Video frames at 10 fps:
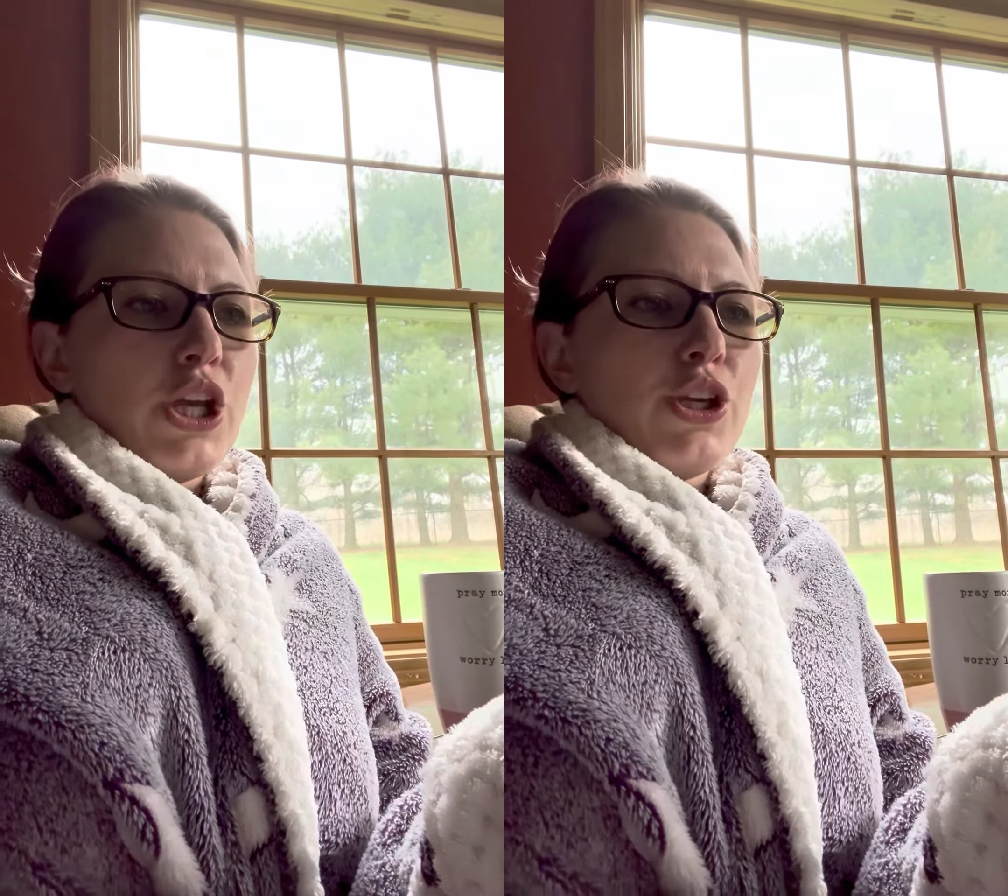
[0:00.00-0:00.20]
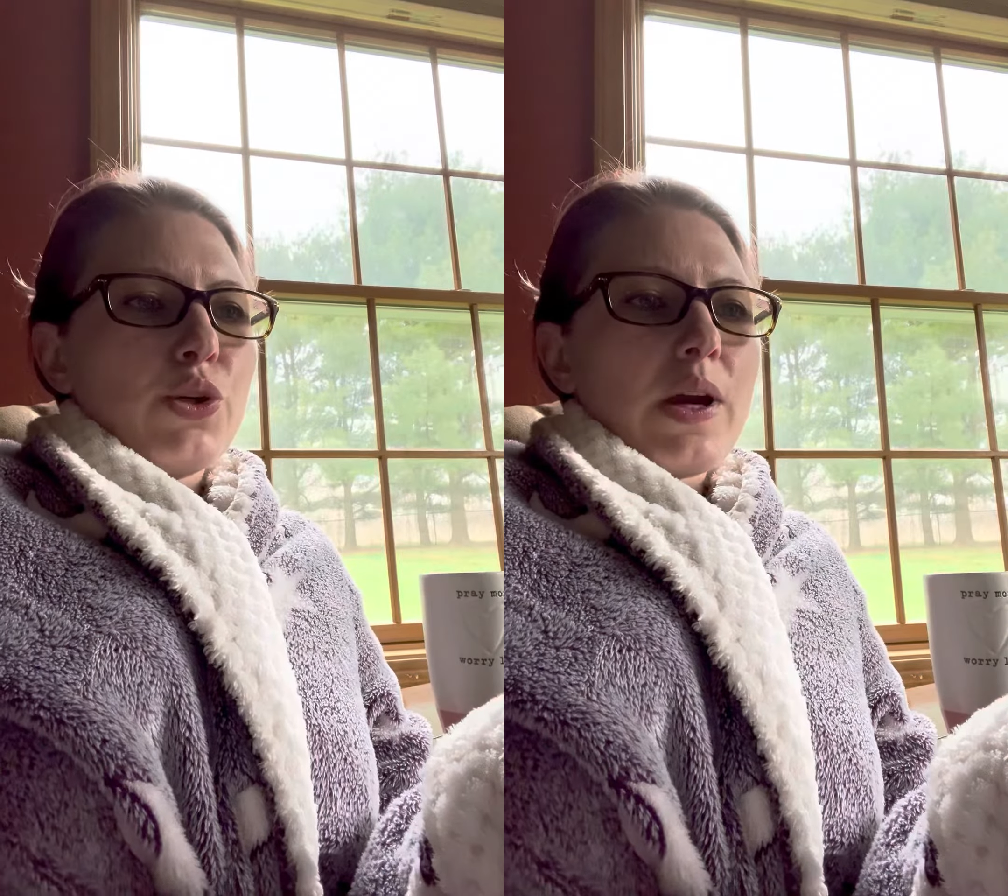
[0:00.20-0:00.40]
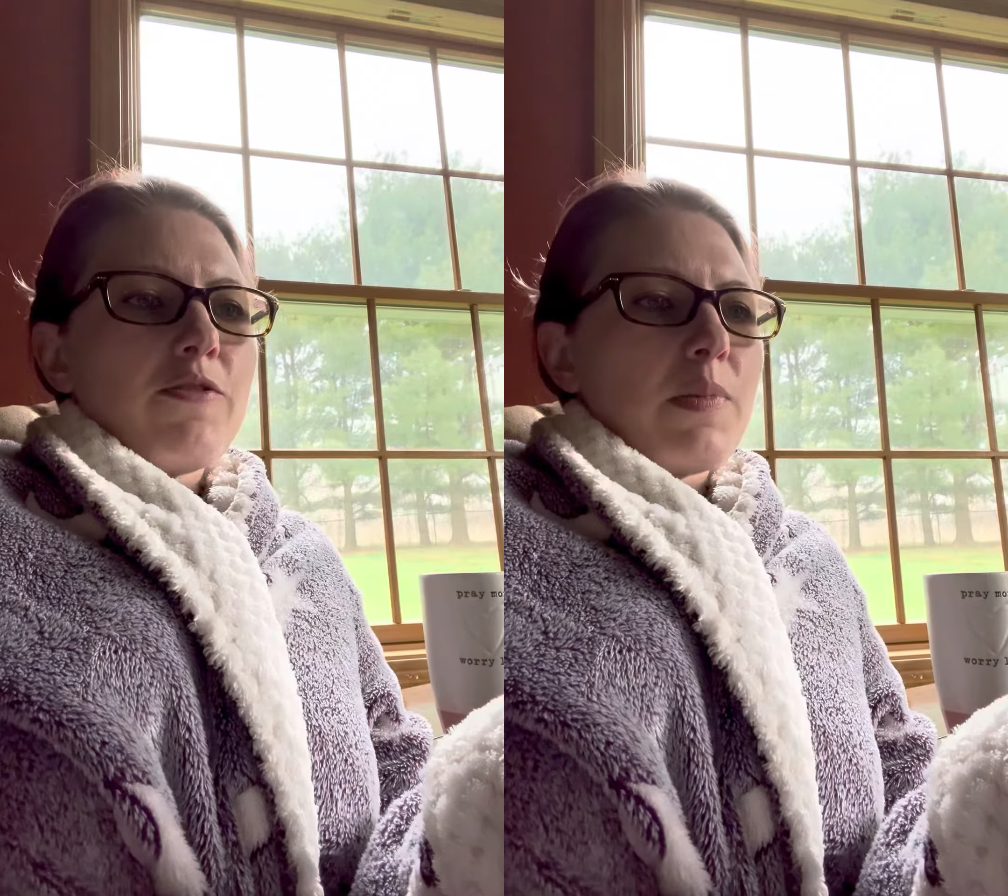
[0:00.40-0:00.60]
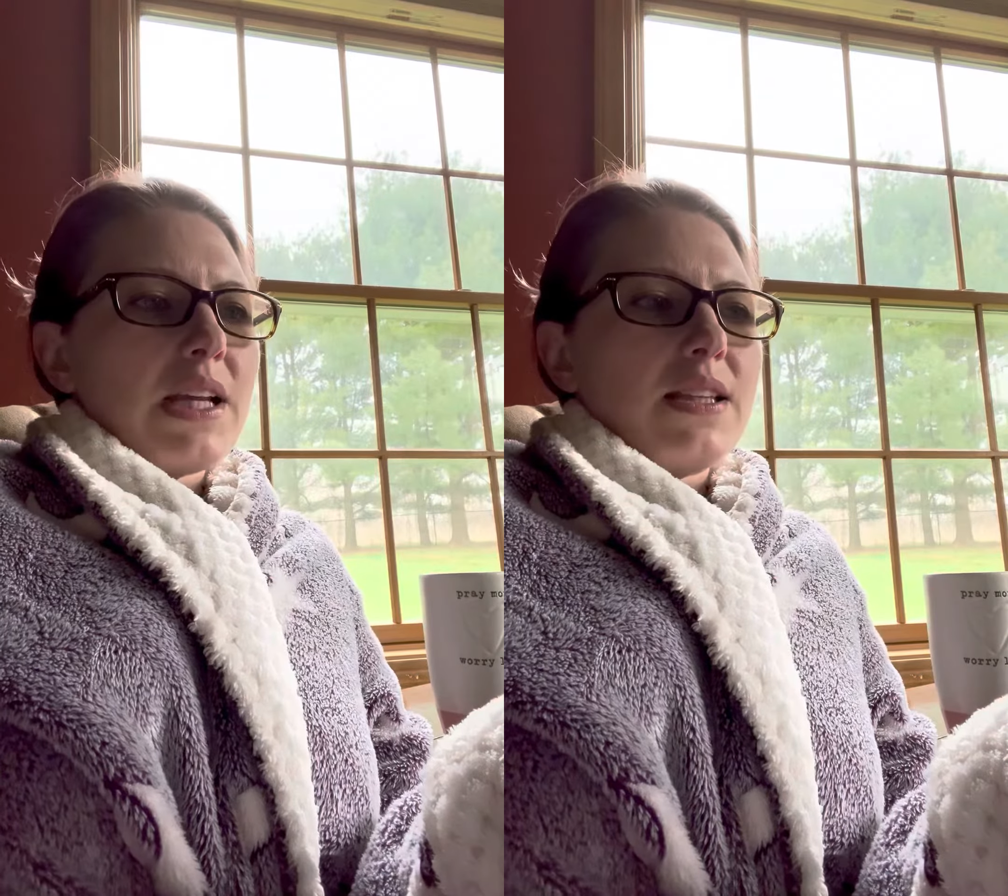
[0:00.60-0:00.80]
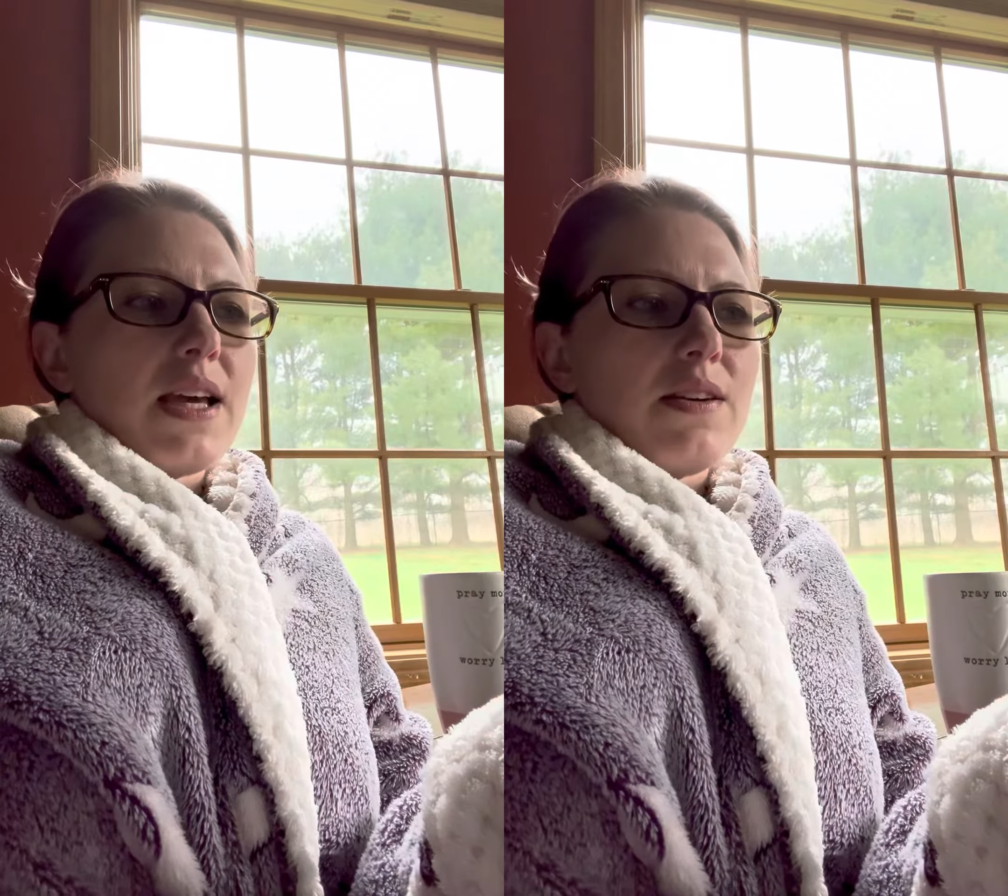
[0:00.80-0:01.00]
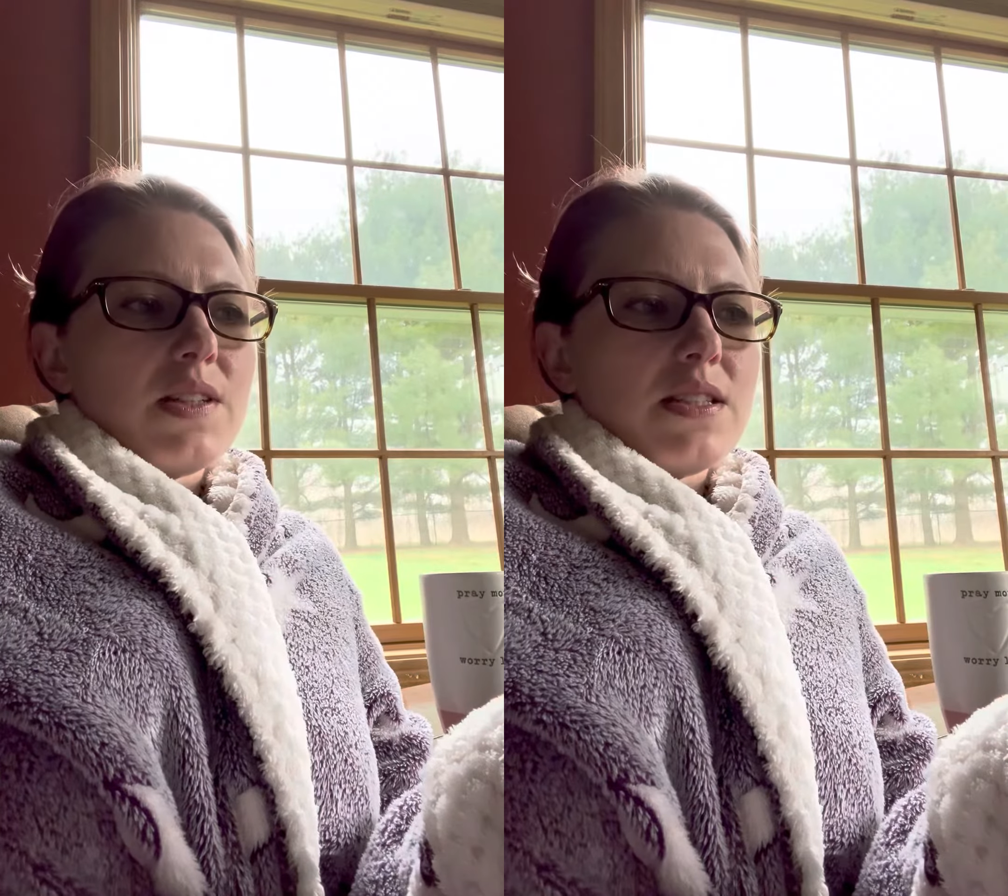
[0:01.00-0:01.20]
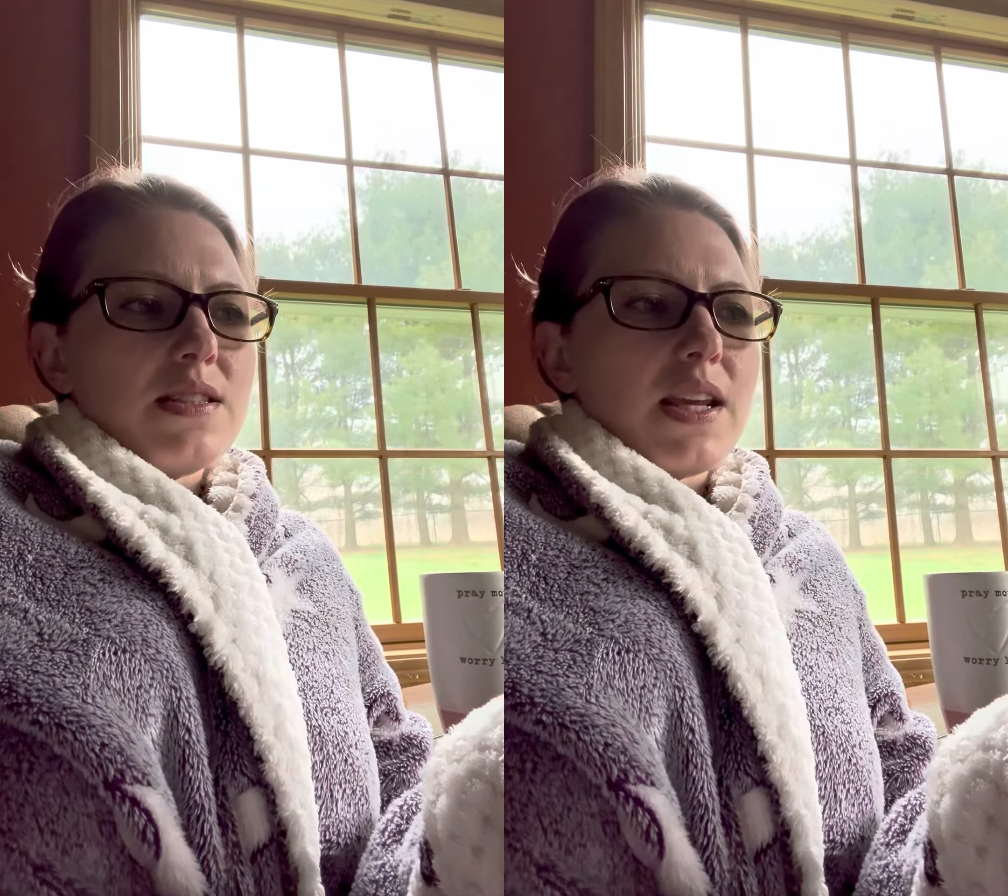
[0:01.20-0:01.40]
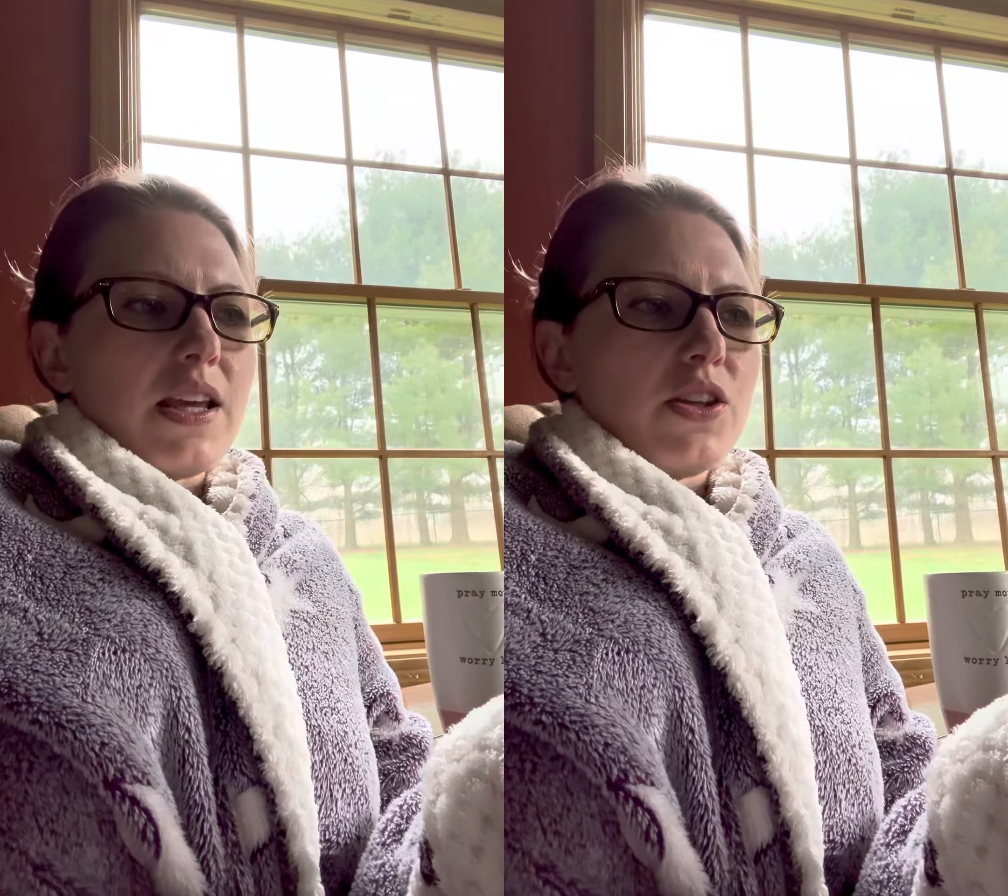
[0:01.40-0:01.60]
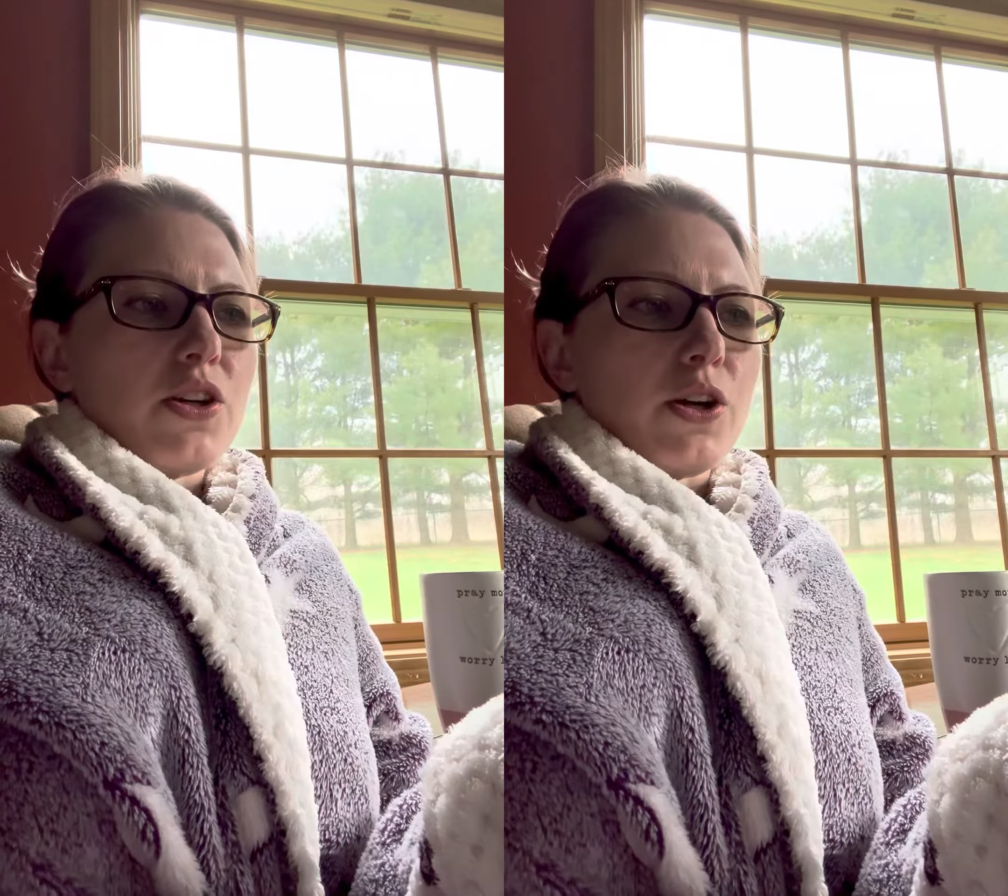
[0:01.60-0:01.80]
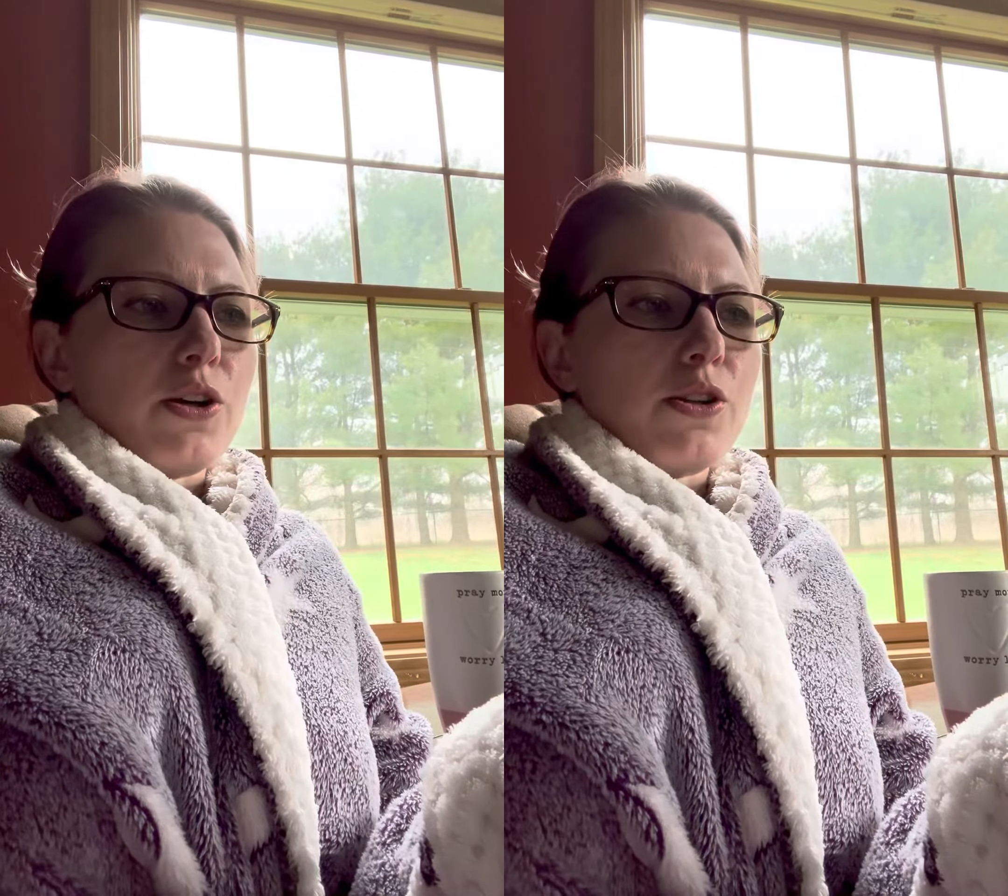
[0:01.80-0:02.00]
you have made the heavens and the
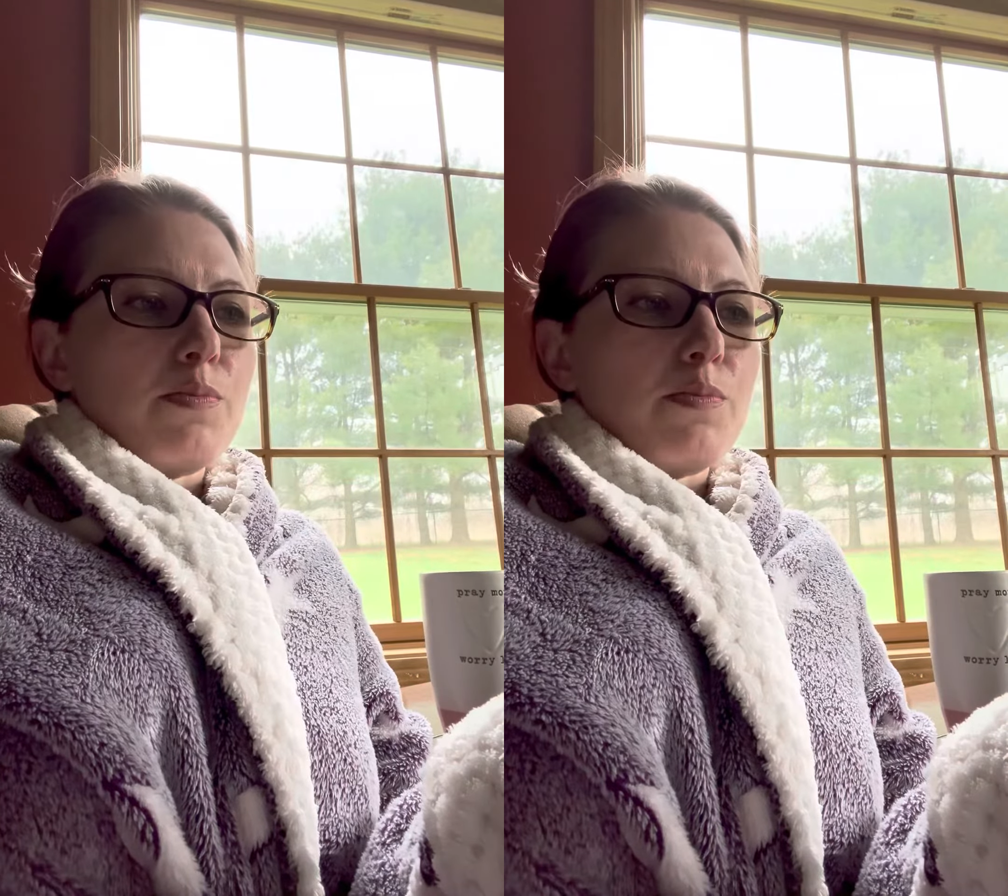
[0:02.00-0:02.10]
earth